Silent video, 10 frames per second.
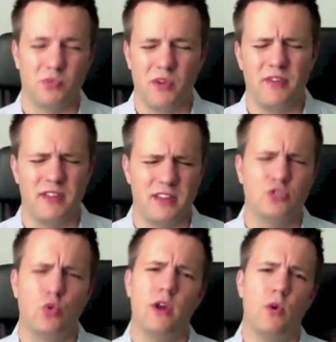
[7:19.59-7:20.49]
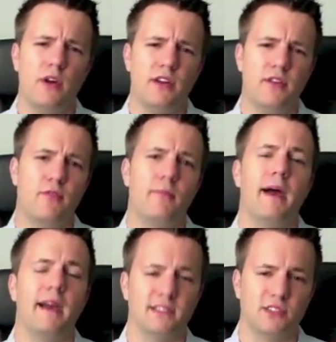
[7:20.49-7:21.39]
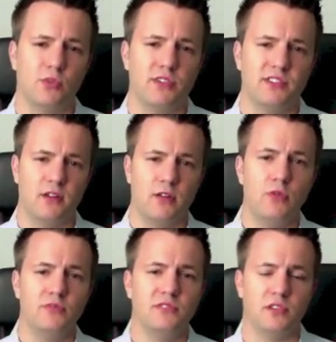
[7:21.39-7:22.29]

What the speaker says: We have, I think, 21 different banks that we sell loans